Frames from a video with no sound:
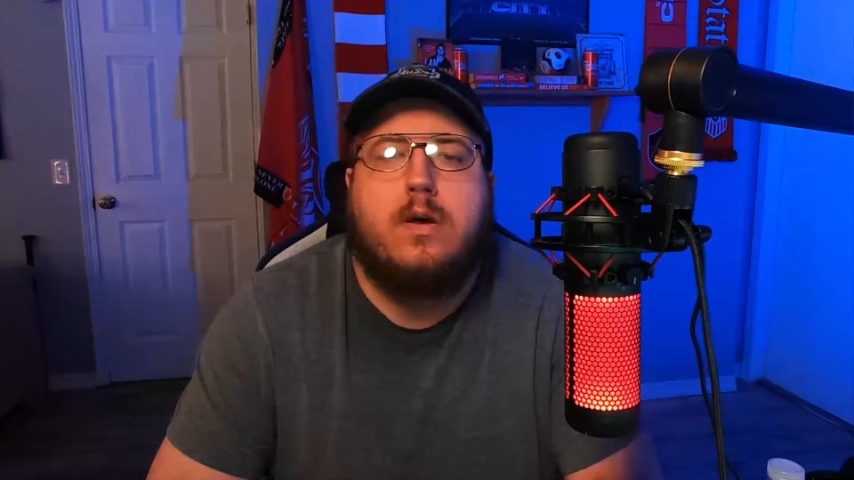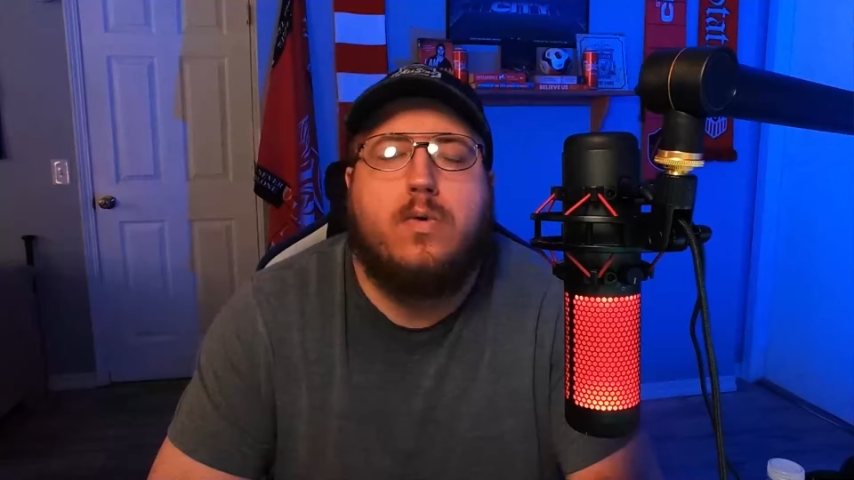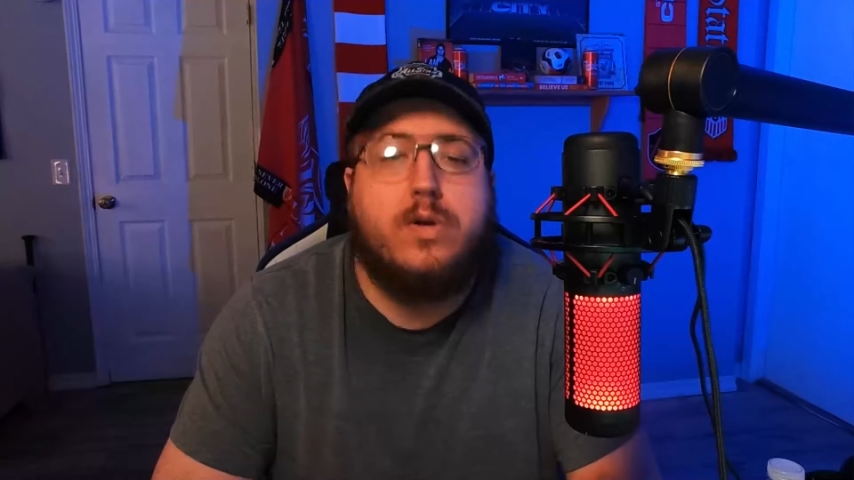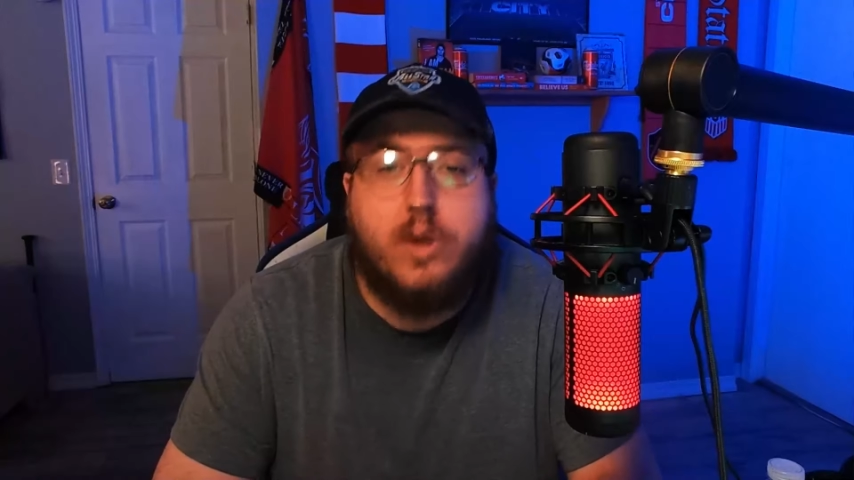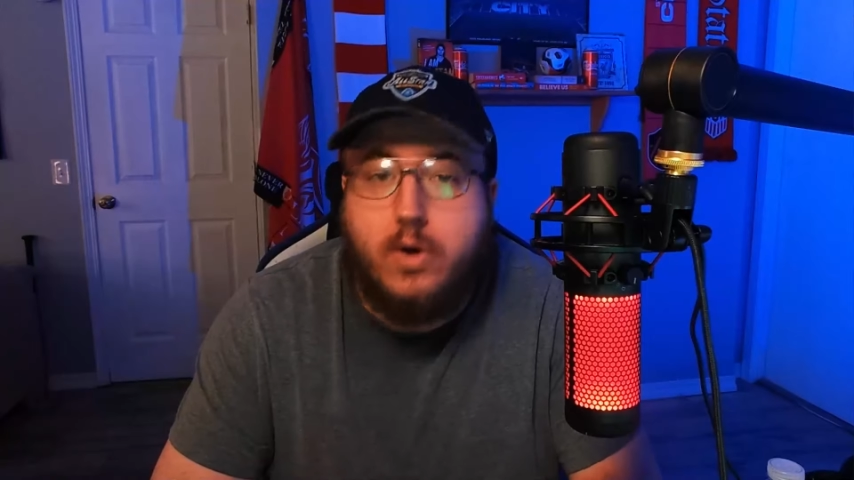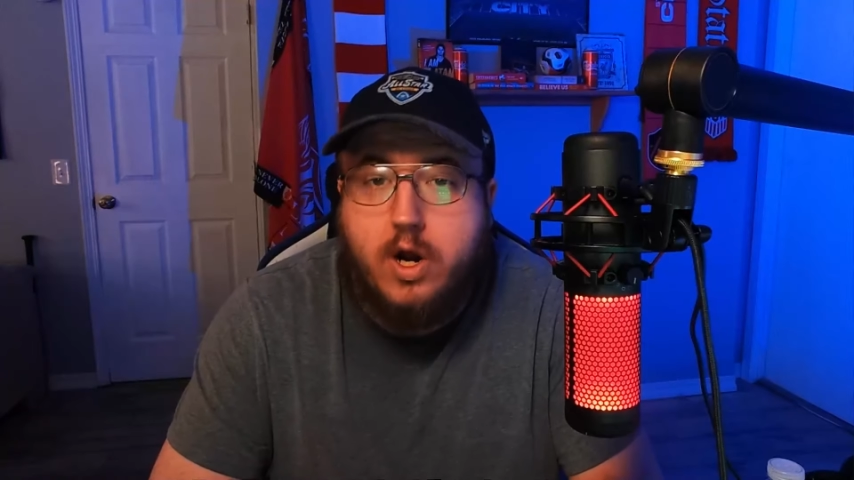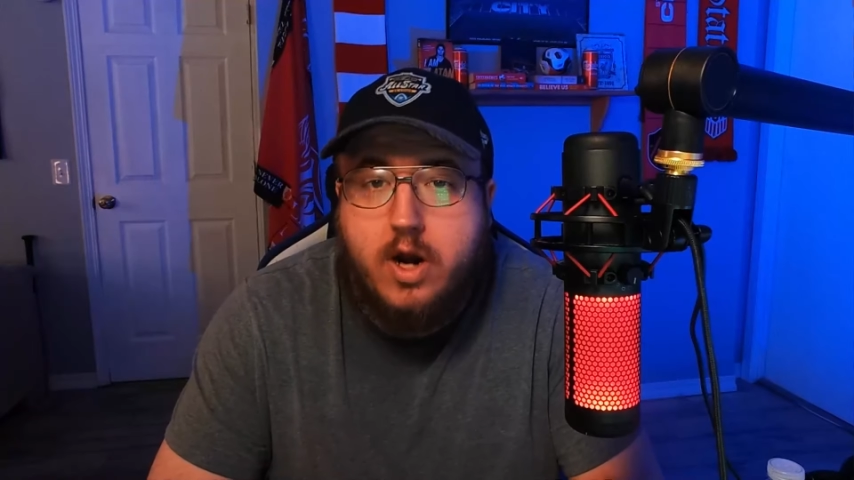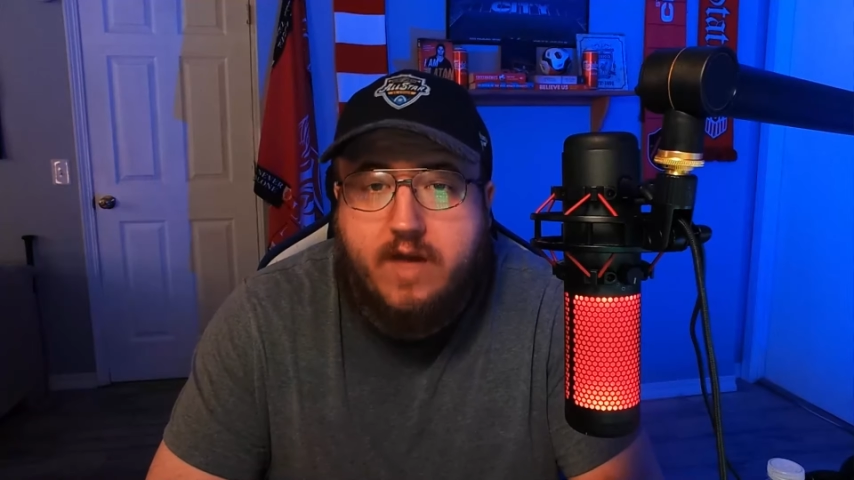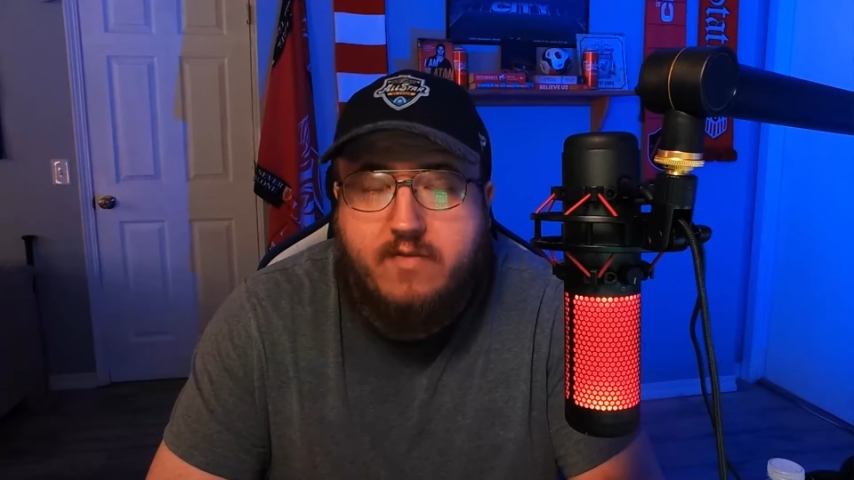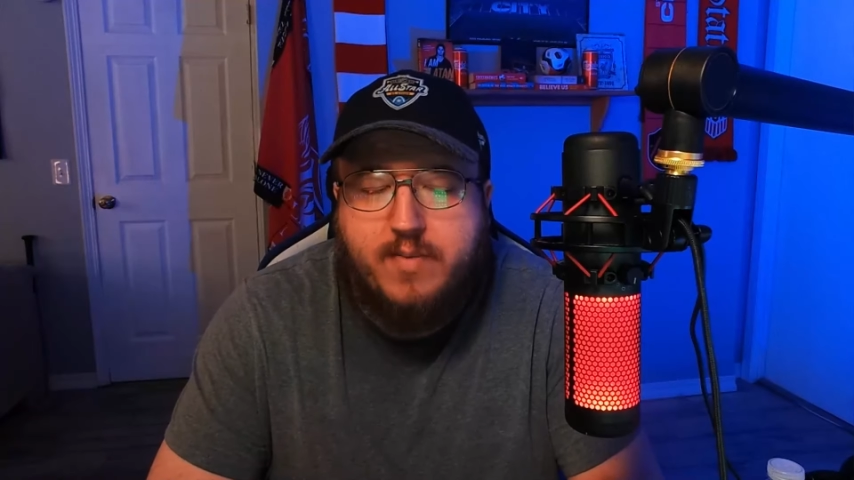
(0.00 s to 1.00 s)
What's going on,
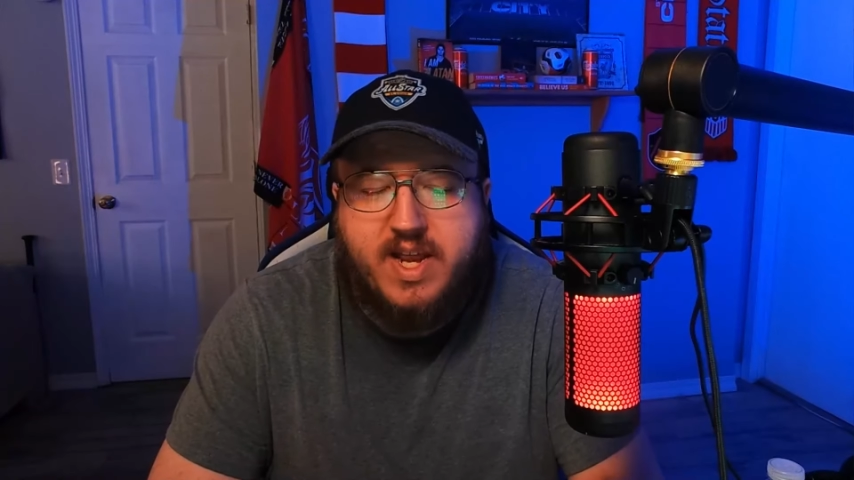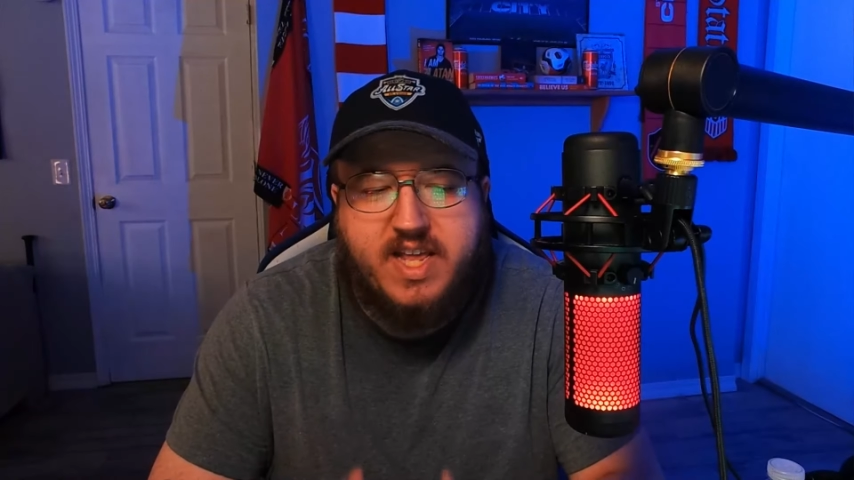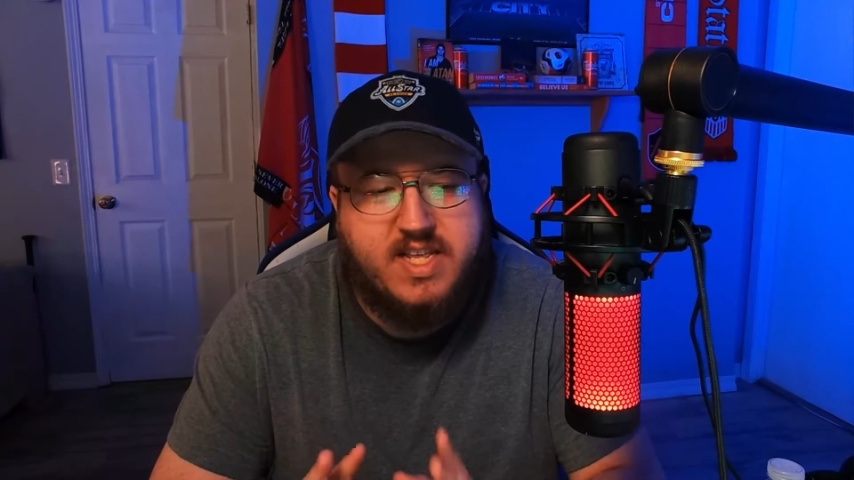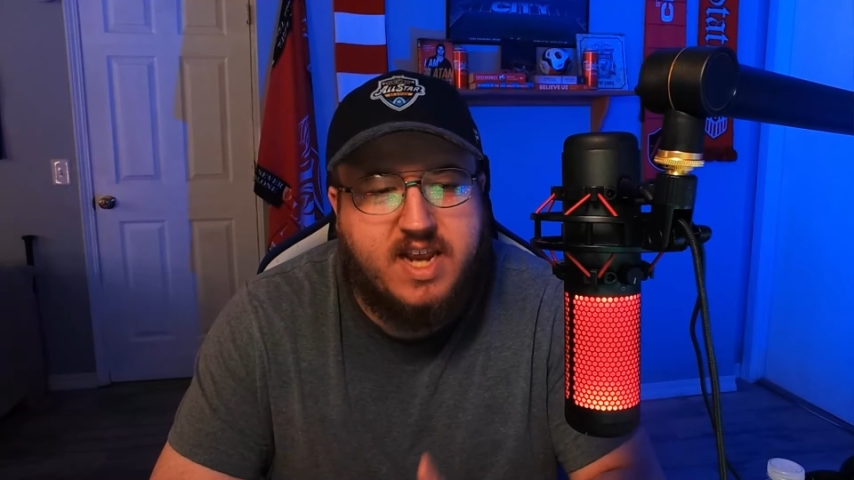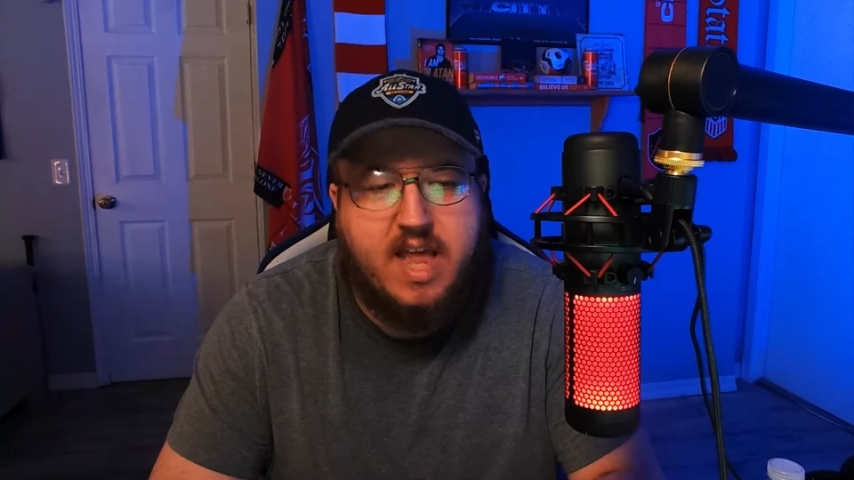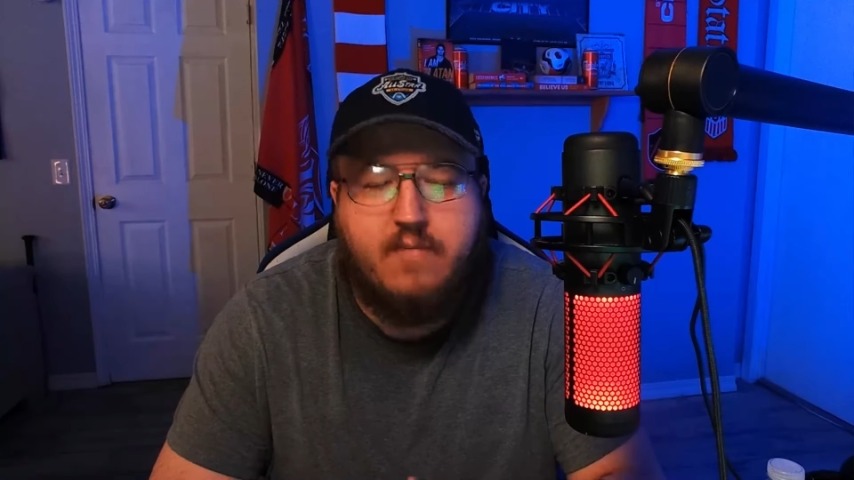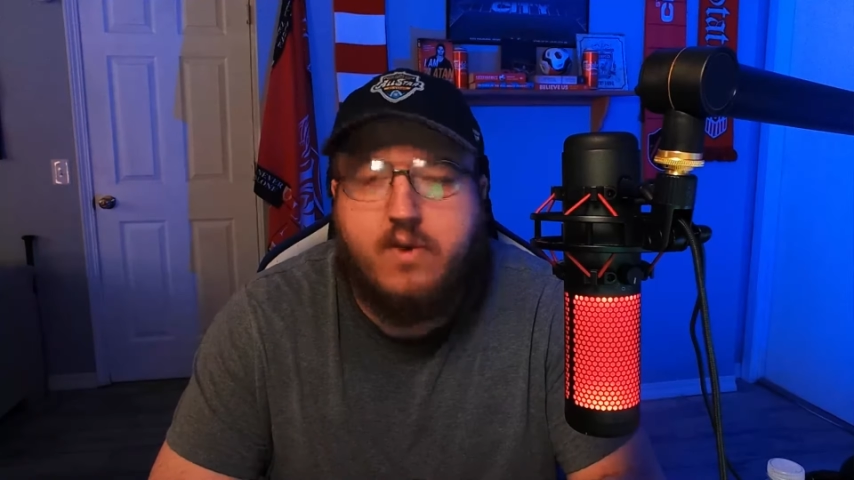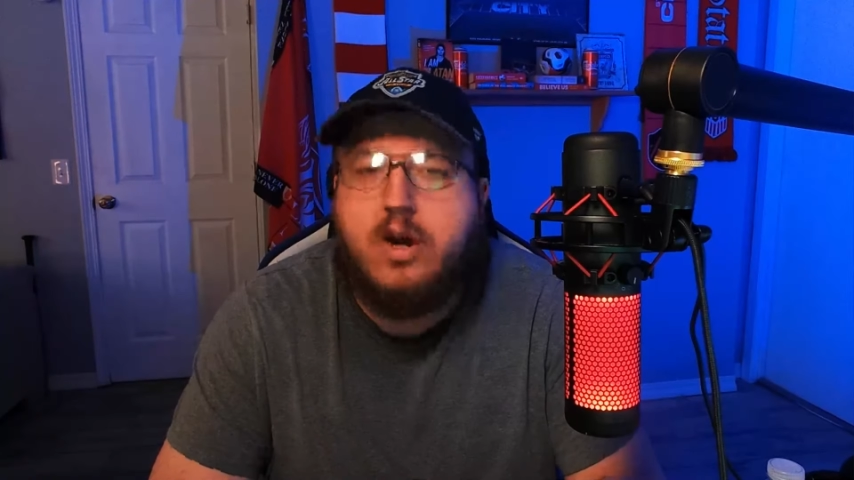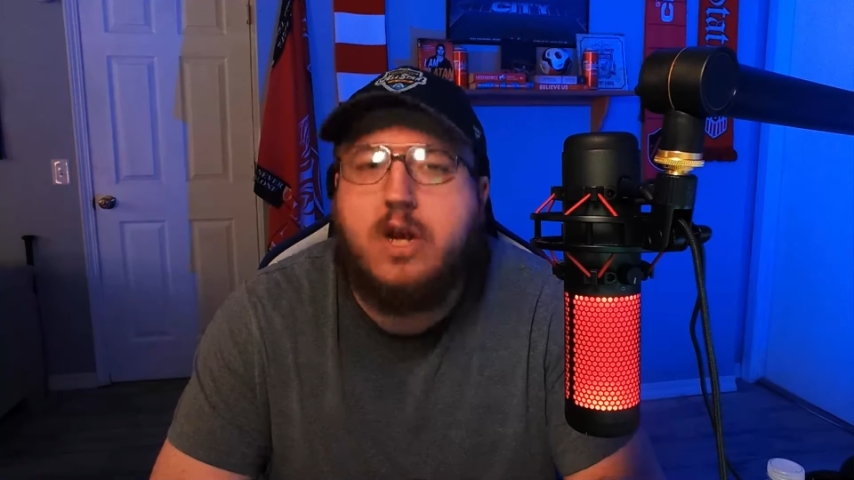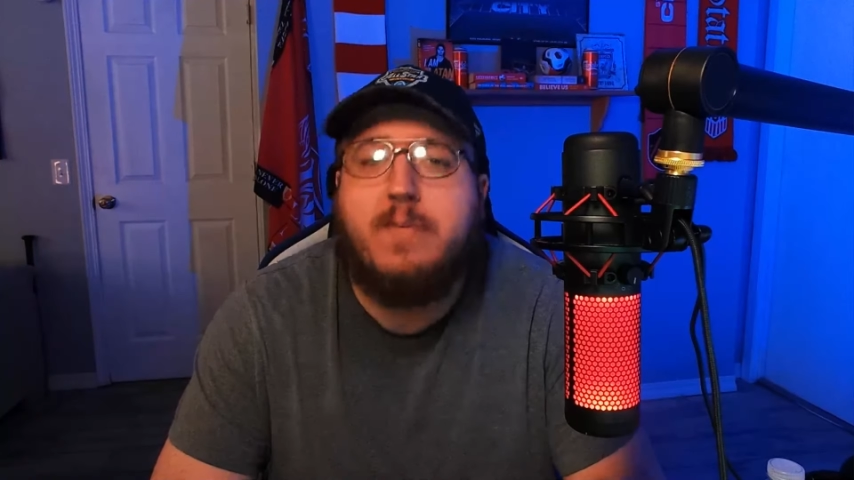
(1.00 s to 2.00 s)
everybody? Today
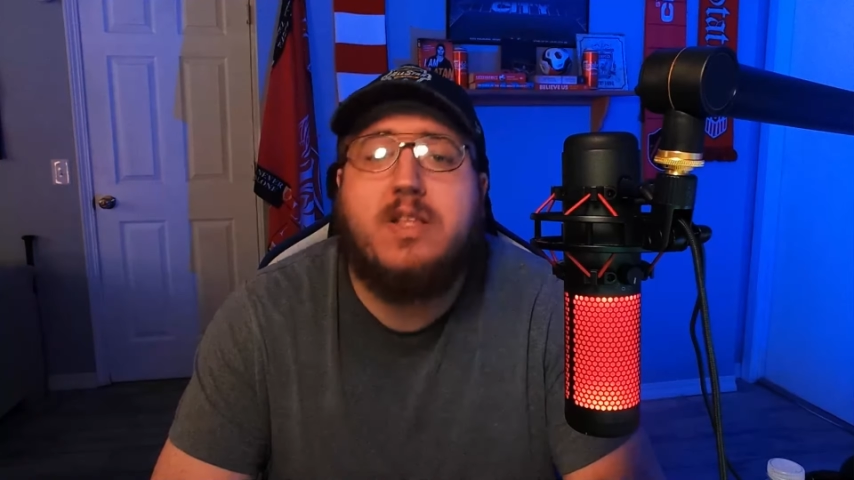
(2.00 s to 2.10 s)
we're going to be